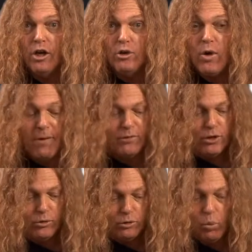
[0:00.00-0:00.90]
You have to
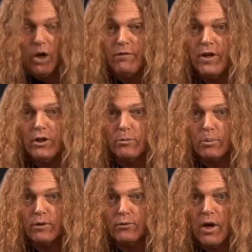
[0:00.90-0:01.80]
use one finger
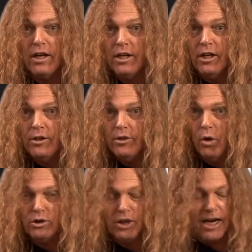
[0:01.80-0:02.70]
per fret.
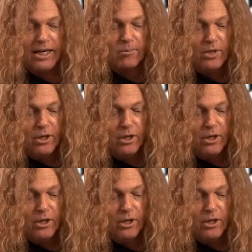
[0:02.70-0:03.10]
No sliding.